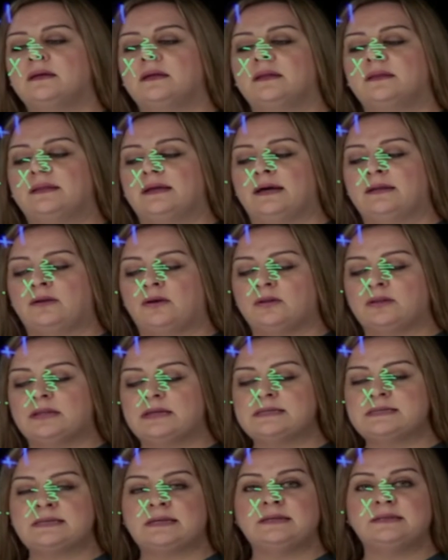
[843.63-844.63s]
that on
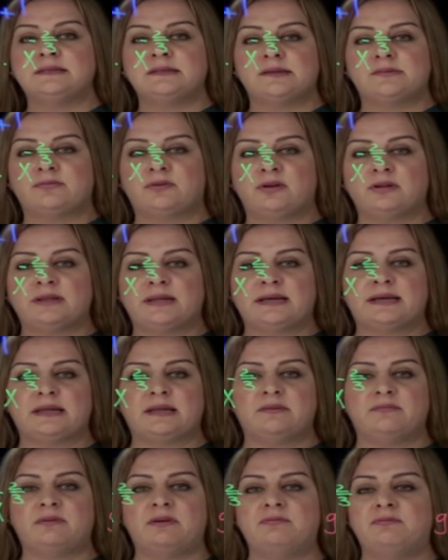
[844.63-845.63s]
this interval,
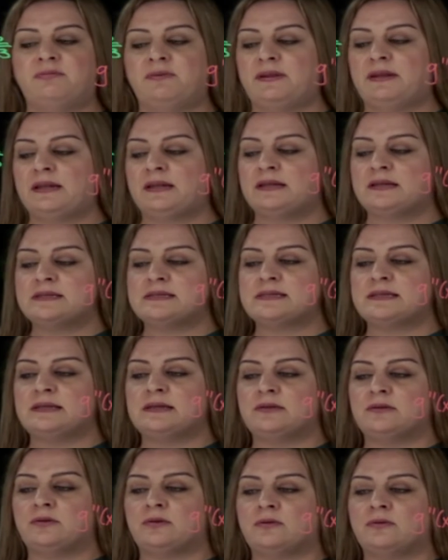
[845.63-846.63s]
negative infinity
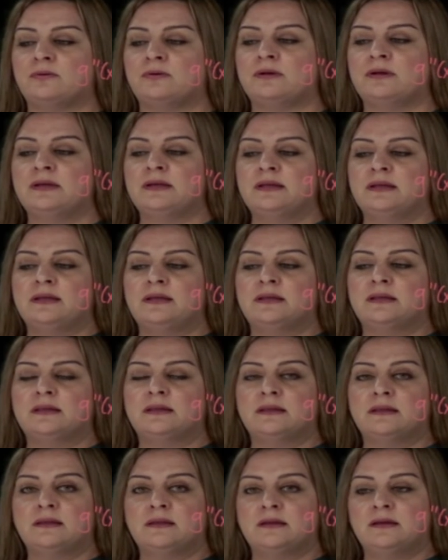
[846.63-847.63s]
0,
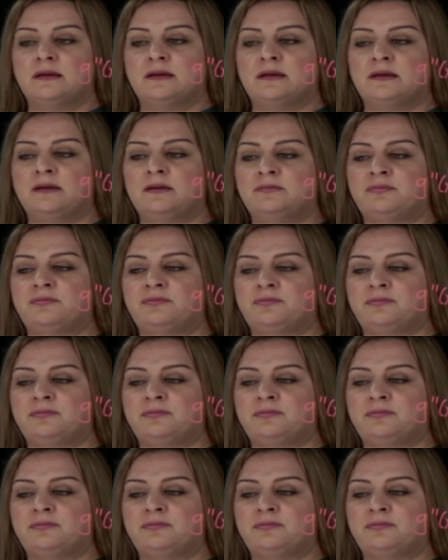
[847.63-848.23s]
if